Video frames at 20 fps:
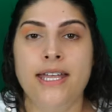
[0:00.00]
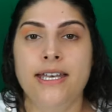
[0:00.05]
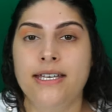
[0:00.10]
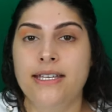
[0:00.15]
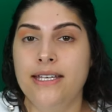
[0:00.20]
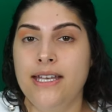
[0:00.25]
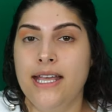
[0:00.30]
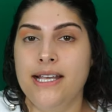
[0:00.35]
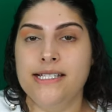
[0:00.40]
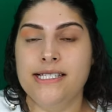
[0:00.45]

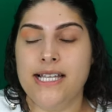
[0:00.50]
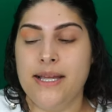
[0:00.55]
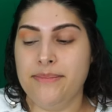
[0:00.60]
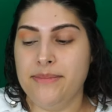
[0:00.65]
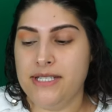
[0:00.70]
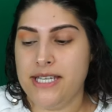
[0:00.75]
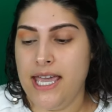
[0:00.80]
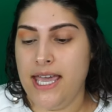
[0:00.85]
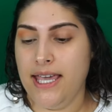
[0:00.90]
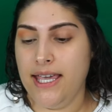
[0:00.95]
Next, I'm
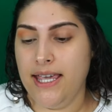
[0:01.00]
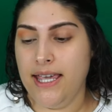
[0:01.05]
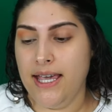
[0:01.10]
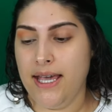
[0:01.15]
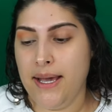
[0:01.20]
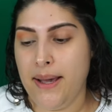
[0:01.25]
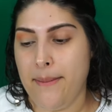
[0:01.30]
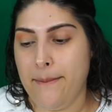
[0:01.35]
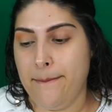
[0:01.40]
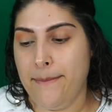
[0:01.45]

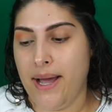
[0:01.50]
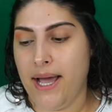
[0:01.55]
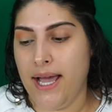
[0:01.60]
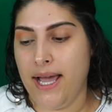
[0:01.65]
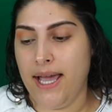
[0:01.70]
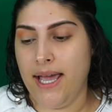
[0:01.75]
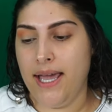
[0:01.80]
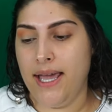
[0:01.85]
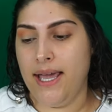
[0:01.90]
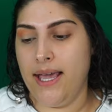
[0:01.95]
taking
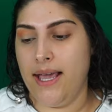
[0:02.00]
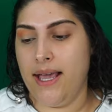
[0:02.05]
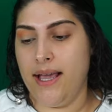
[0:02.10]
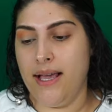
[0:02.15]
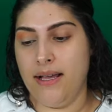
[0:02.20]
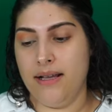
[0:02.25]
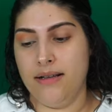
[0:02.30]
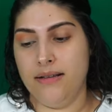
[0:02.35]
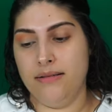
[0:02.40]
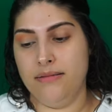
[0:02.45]
my
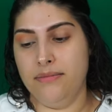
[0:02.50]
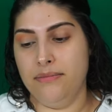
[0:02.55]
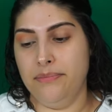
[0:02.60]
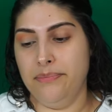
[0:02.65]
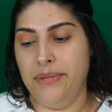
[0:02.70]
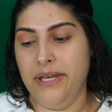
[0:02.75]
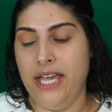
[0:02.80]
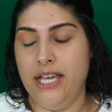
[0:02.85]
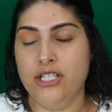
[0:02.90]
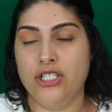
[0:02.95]

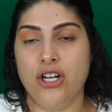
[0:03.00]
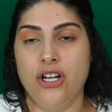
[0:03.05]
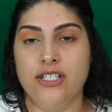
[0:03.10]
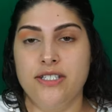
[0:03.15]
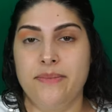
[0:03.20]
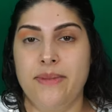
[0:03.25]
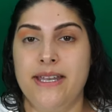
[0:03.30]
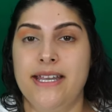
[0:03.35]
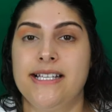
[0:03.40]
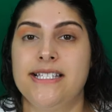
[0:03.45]
BH
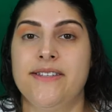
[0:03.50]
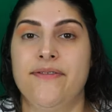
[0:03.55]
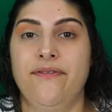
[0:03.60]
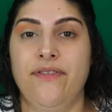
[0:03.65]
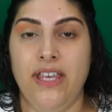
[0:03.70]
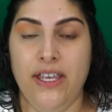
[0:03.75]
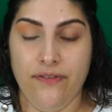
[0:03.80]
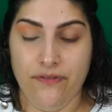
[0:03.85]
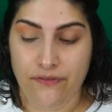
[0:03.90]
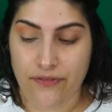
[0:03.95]
Cosmetics
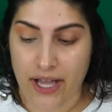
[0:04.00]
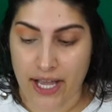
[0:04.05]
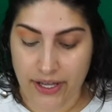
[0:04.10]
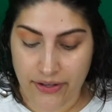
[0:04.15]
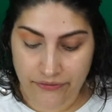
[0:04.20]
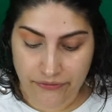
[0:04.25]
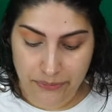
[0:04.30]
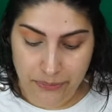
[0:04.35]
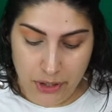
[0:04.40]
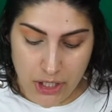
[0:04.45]

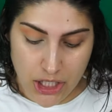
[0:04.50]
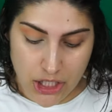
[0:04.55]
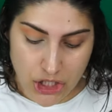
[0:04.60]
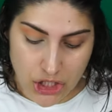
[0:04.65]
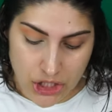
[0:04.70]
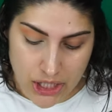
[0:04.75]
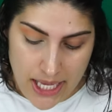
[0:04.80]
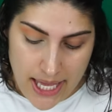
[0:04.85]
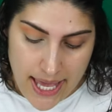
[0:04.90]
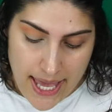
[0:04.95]
V5 brush
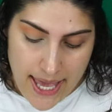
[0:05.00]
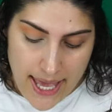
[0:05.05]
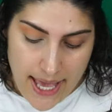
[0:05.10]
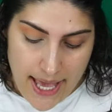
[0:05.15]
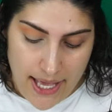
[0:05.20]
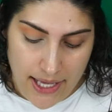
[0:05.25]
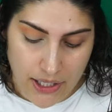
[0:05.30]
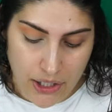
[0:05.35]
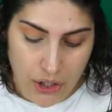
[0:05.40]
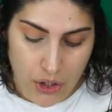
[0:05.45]

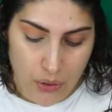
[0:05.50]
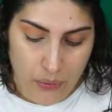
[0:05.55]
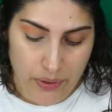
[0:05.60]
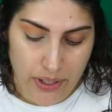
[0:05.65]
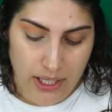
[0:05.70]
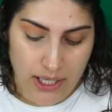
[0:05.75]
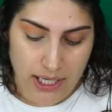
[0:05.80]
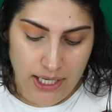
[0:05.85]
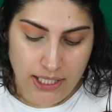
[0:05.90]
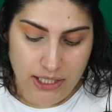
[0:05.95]
and
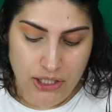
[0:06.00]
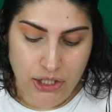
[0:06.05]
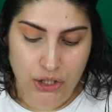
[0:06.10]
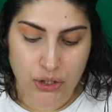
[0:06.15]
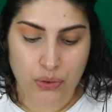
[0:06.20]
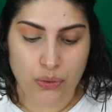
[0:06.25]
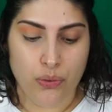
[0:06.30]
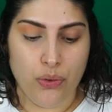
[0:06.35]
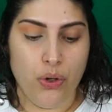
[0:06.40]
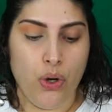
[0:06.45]
going
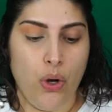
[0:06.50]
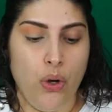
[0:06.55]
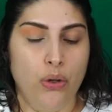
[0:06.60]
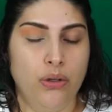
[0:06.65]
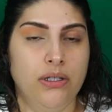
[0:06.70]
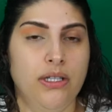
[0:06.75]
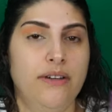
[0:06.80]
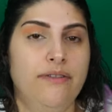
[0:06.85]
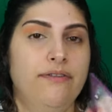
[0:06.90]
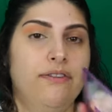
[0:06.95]
into
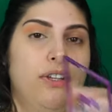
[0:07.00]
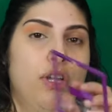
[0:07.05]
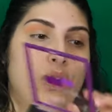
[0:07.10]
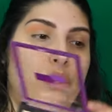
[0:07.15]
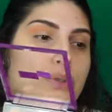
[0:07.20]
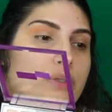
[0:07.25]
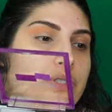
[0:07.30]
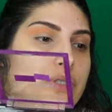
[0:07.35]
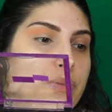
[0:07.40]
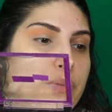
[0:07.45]
Cola
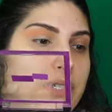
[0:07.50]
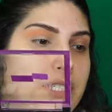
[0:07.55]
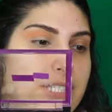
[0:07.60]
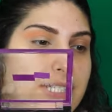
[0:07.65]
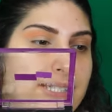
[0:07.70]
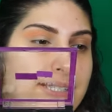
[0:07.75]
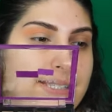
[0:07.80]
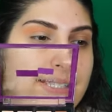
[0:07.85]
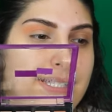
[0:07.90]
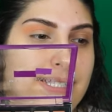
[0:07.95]
Float, which
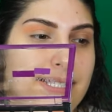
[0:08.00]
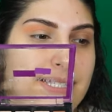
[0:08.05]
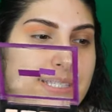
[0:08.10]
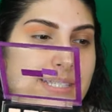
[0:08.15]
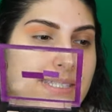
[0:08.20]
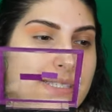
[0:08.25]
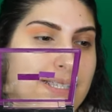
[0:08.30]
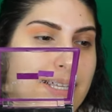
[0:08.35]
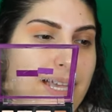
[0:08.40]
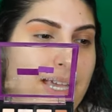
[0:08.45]
is this
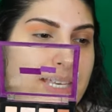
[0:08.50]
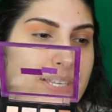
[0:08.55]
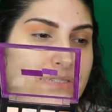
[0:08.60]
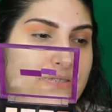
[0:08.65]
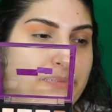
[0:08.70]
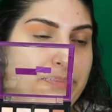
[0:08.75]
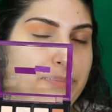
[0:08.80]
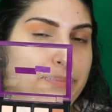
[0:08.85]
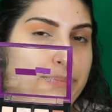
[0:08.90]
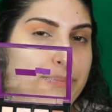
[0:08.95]
kind
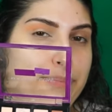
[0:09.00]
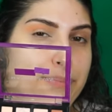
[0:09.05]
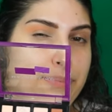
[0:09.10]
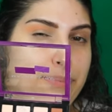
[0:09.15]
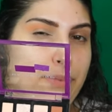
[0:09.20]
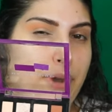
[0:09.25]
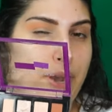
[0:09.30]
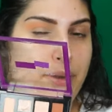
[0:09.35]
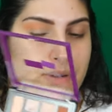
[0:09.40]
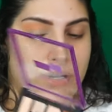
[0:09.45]
of
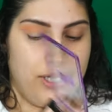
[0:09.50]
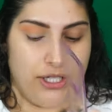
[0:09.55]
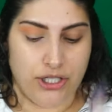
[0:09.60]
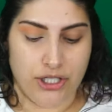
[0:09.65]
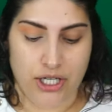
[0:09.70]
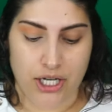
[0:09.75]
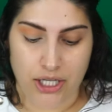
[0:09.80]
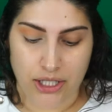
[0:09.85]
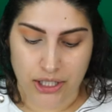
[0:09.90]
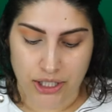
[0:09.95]
brownish
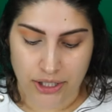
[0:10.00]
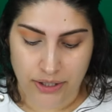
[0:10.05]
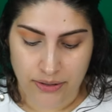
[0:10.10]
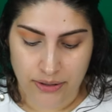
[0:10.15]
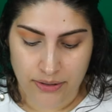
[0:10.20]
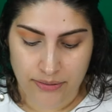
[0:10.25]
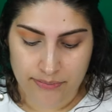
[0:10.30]
color.